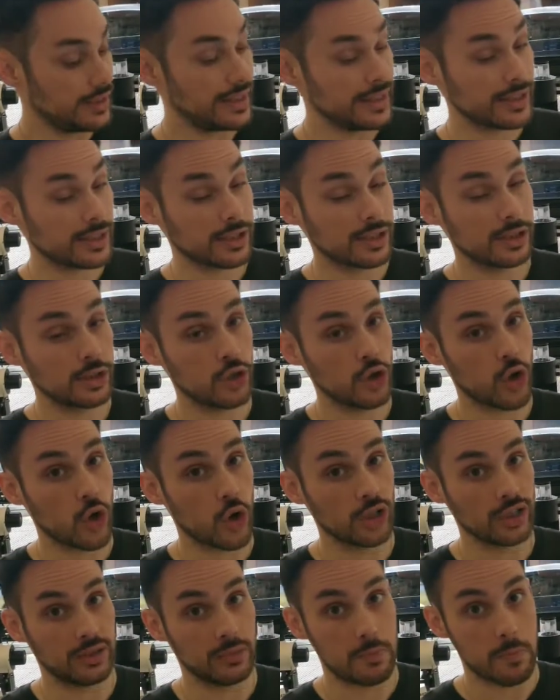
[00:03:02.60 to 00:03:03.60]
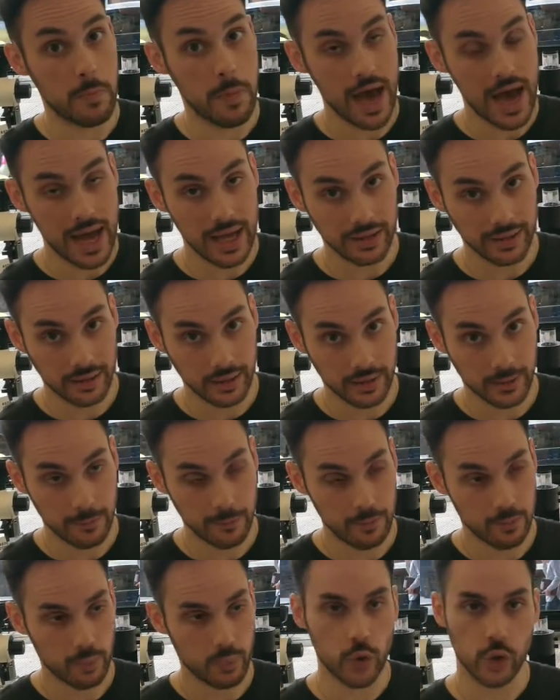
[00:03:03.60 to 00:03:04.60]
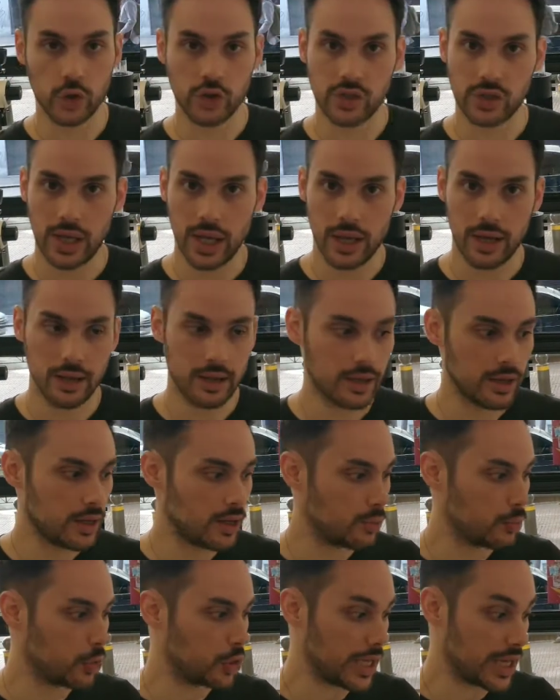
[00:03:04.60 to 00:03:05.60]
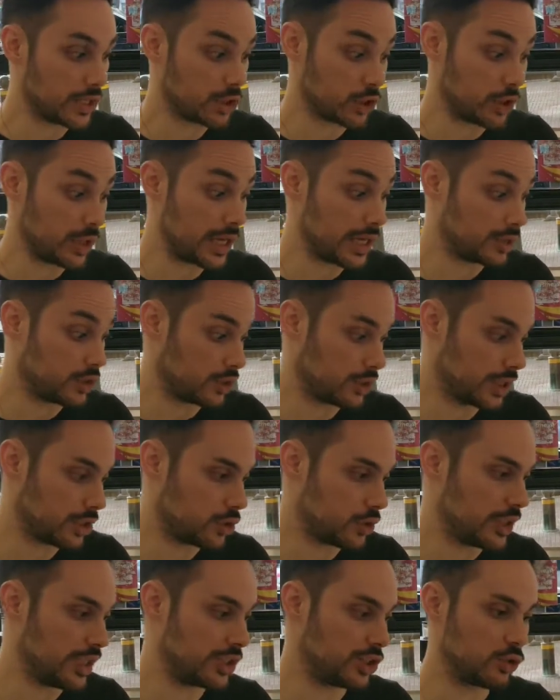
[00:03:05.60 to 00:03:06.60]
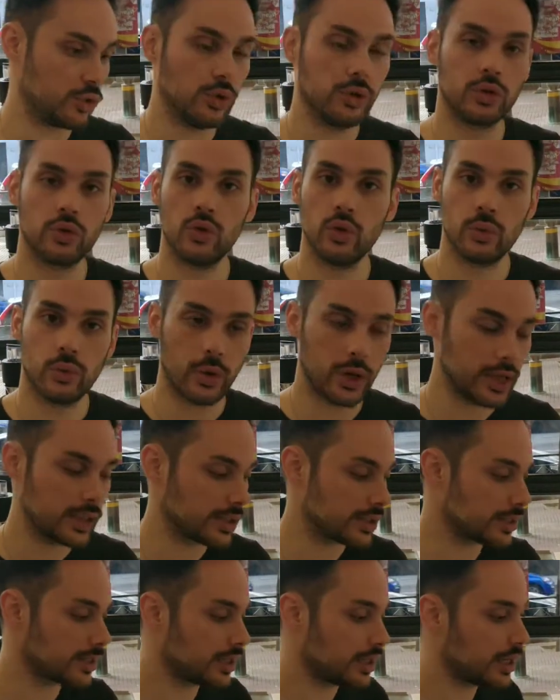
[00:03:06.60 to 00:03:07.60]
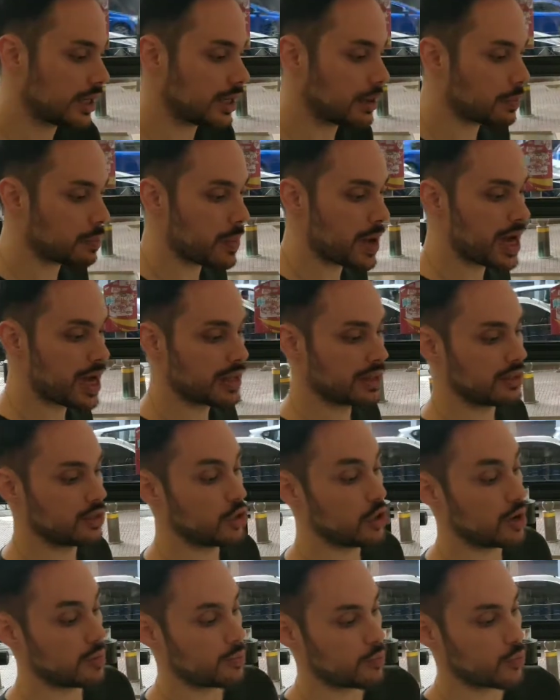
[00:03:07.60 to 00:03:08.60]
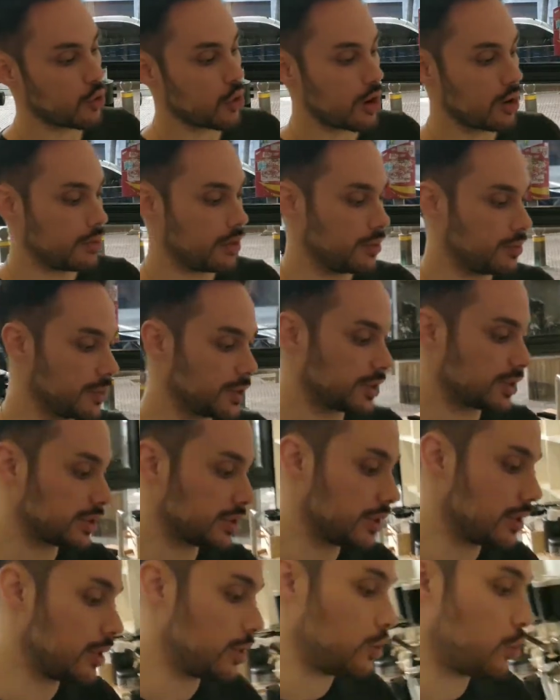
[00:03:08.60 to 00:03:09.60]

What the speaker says: it is not bad per se. Potentially agitation is good turbulence, but there are problems